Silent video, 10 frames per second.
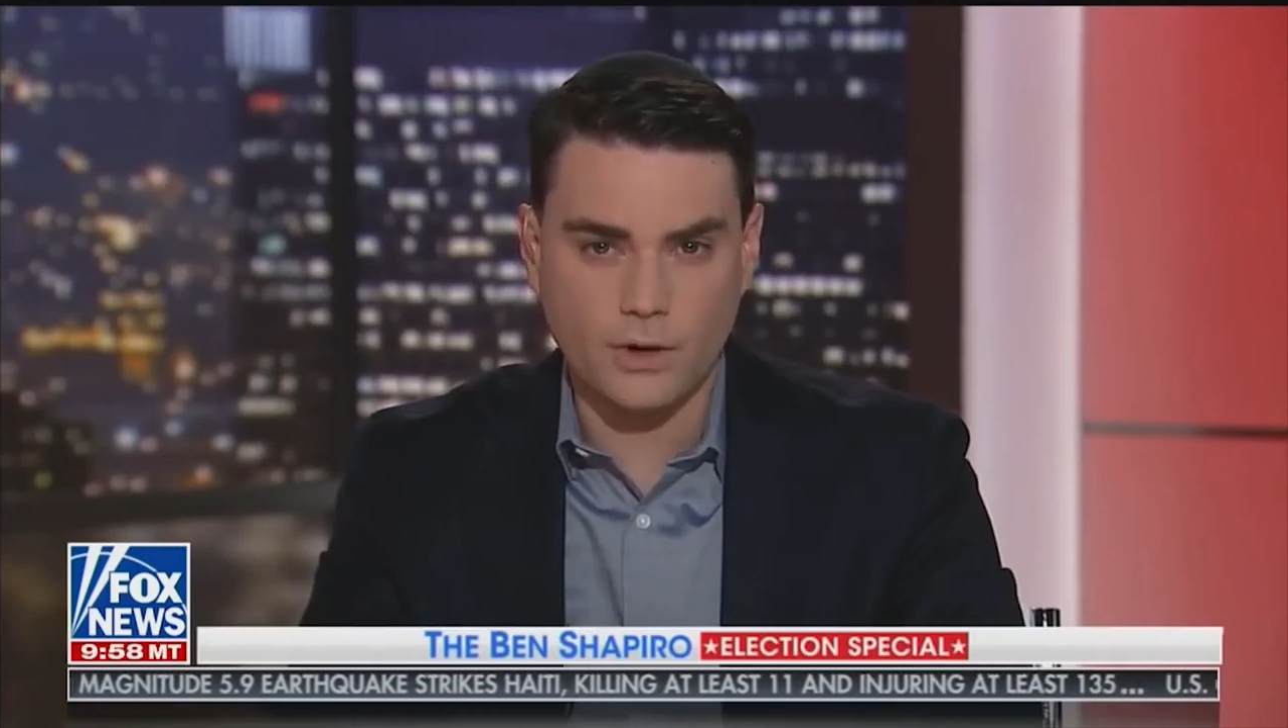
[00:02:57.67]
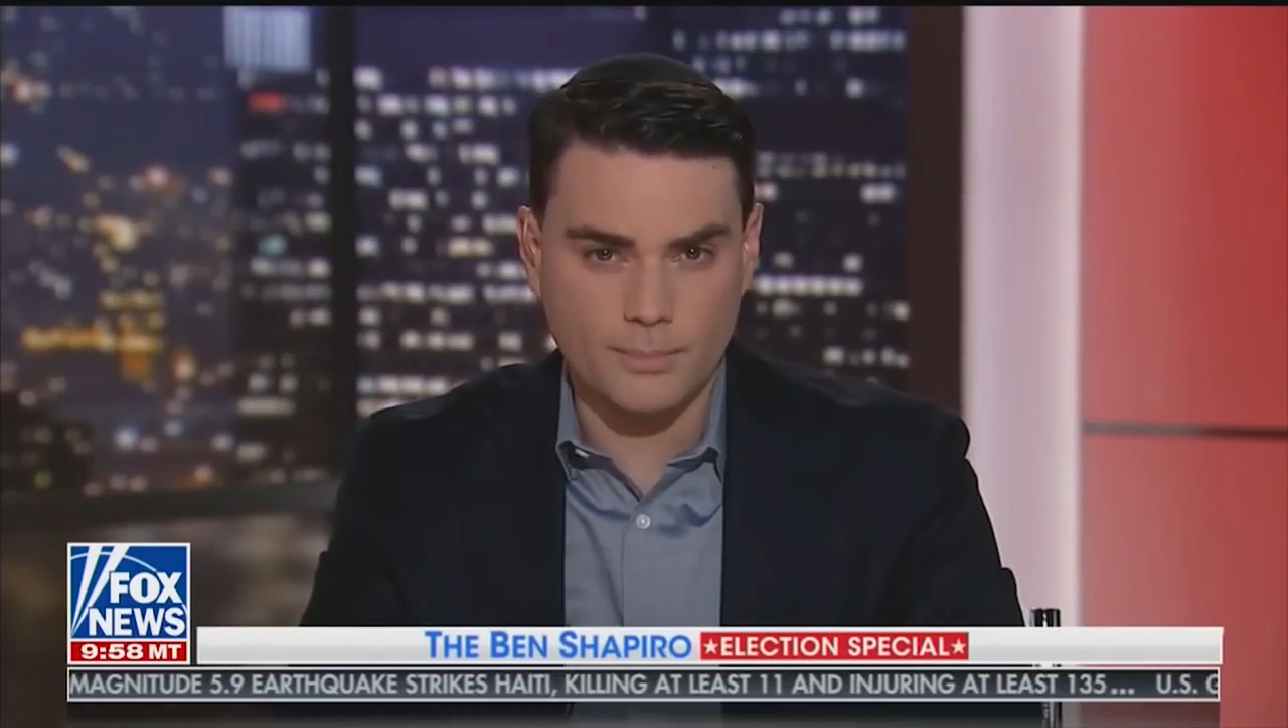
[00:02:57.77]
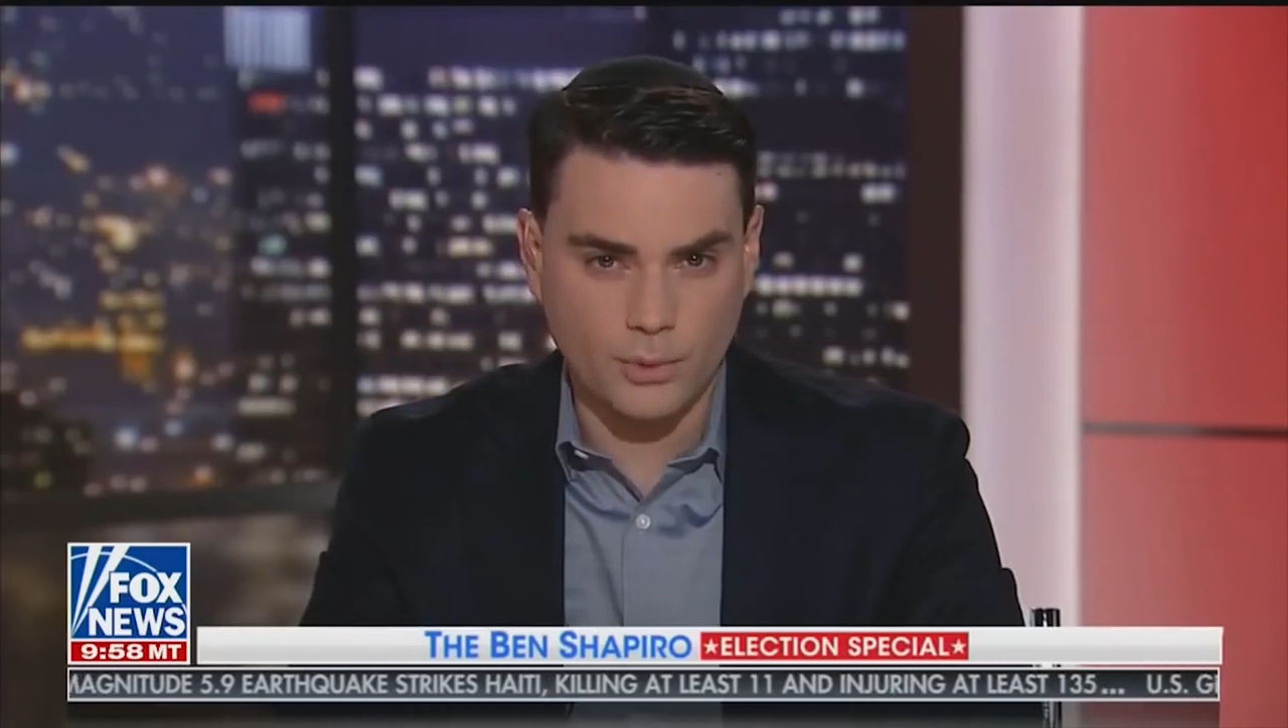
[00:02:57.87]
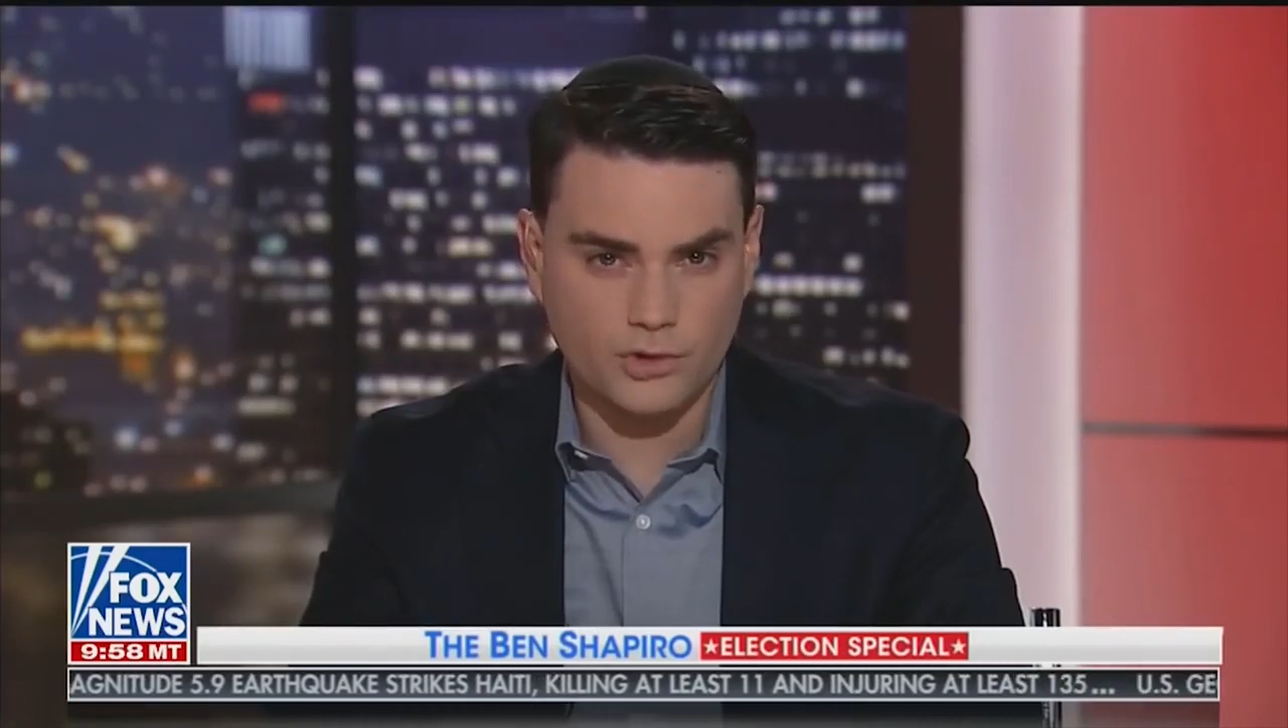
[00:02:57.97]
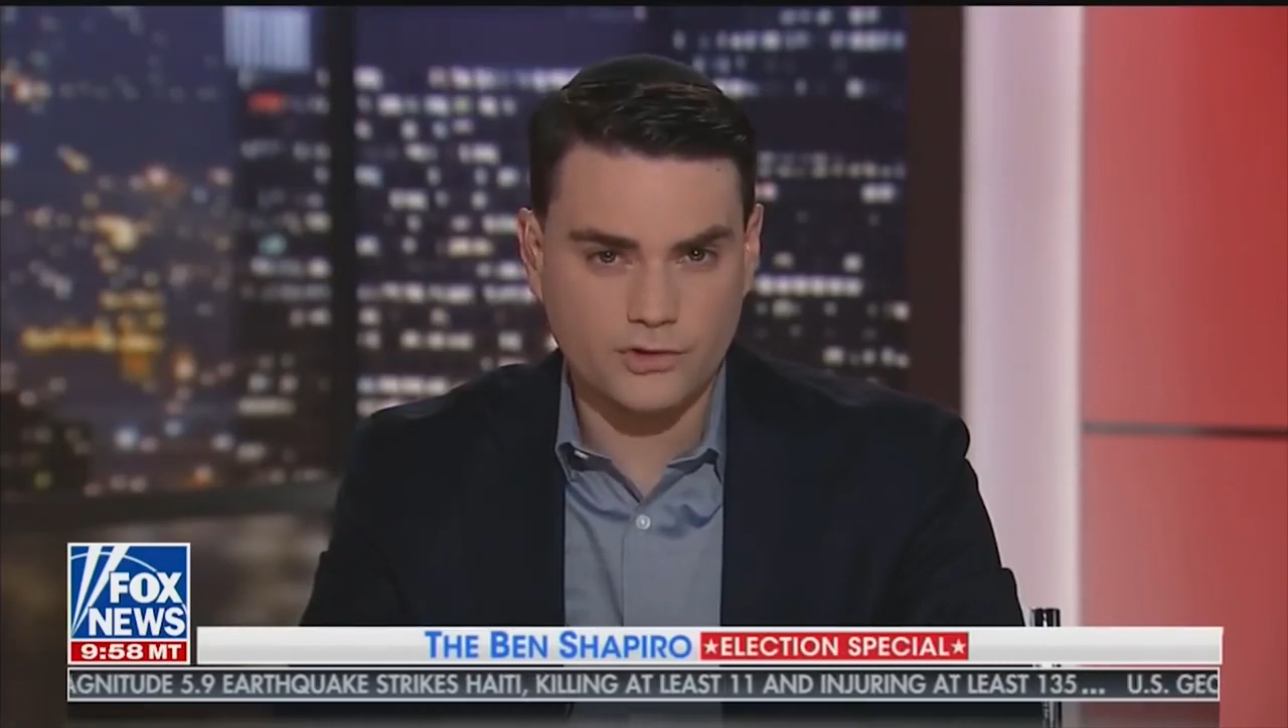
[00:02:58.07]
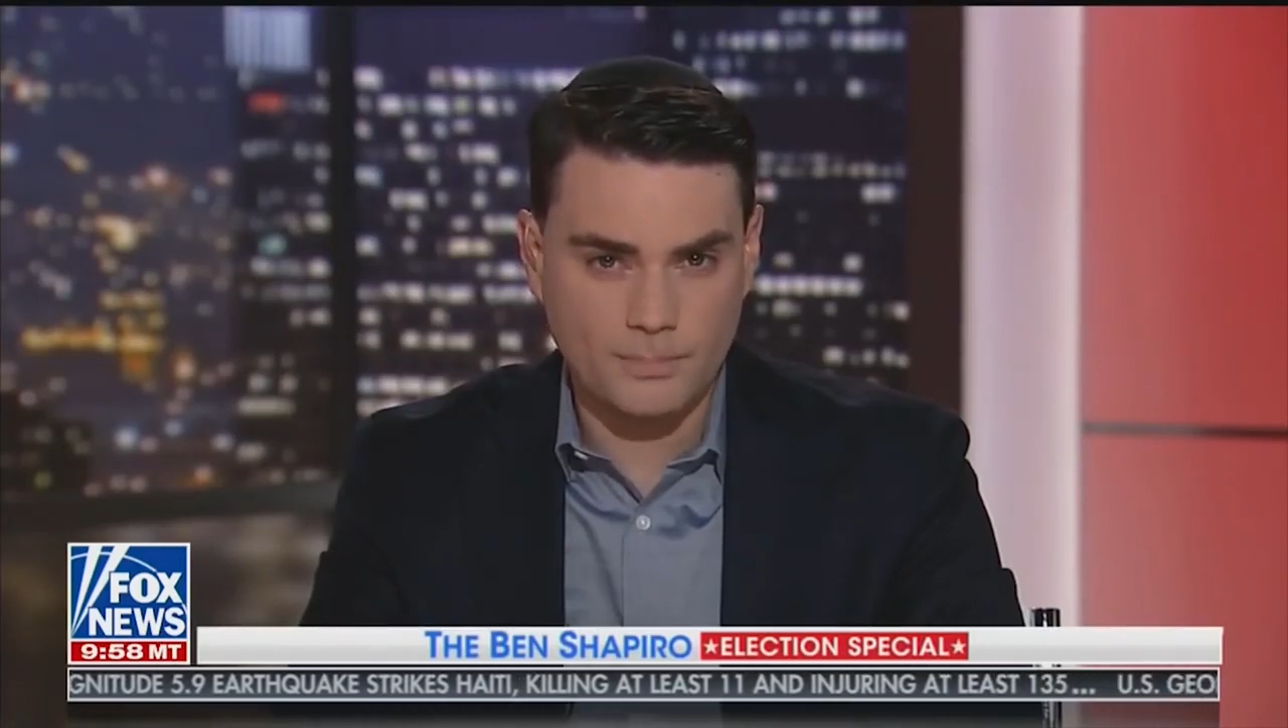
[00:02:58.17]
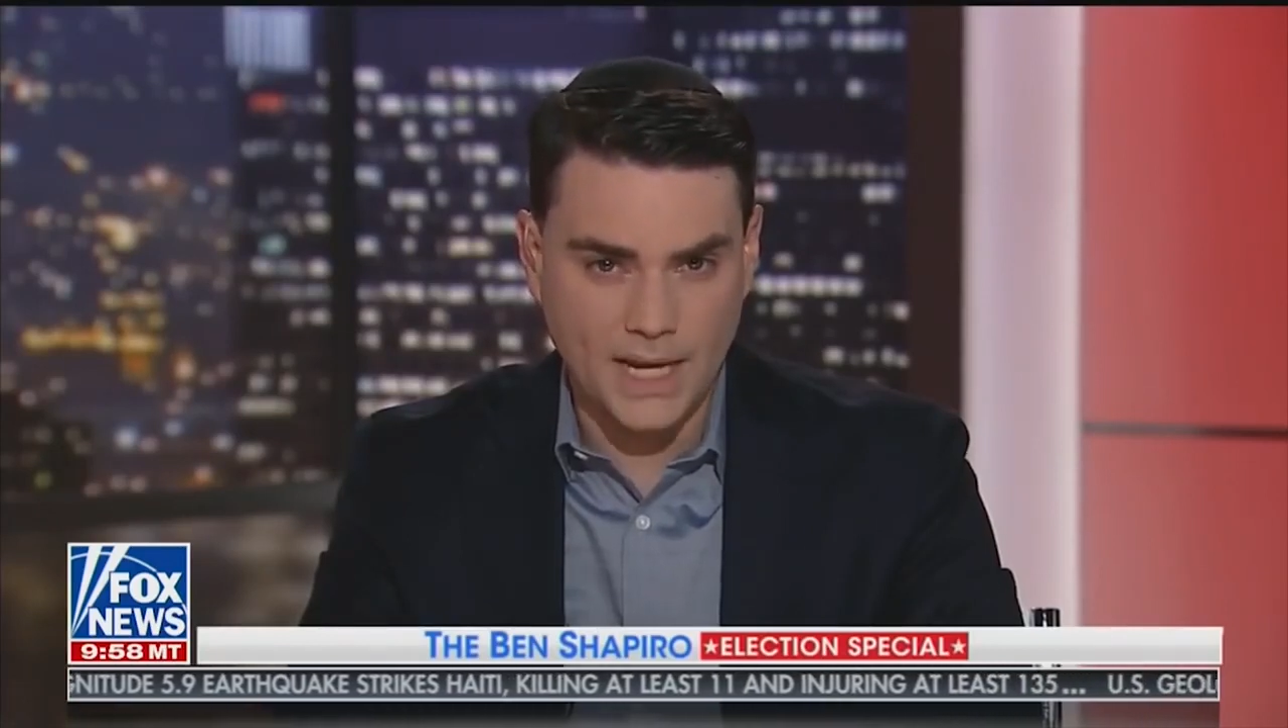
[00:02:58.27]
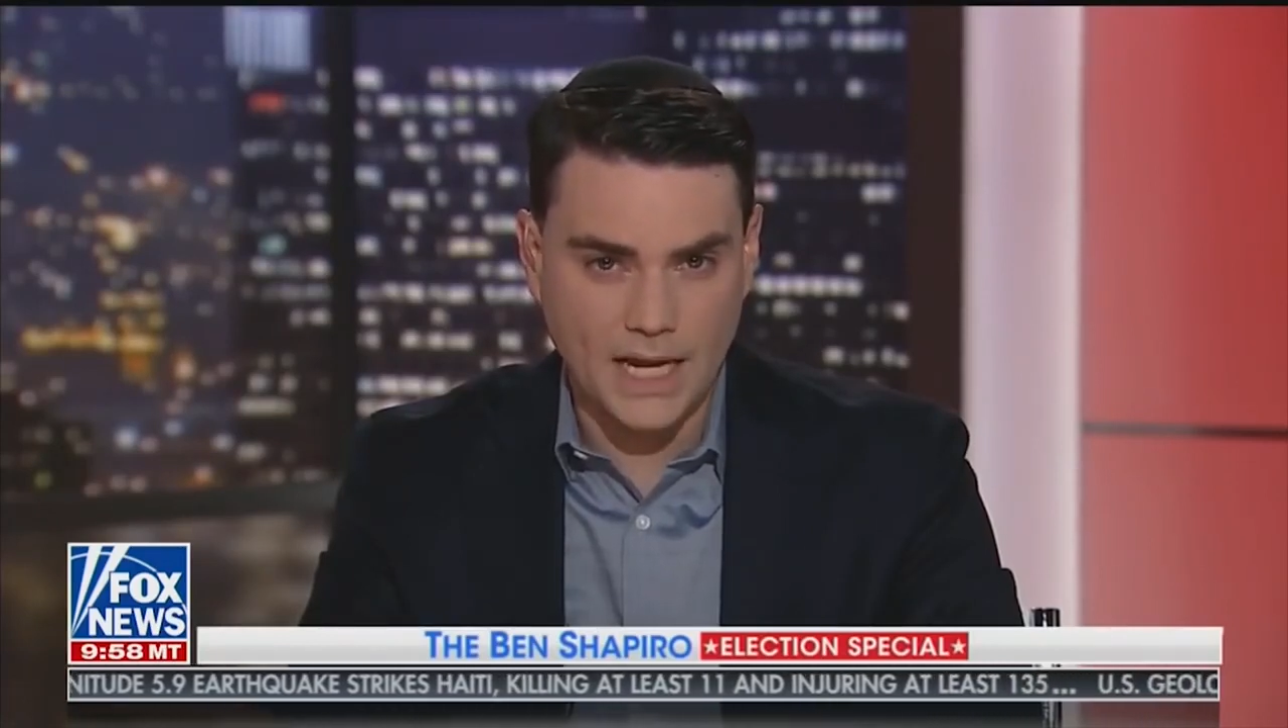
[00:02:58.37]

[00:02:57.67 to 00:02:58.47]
for an abortion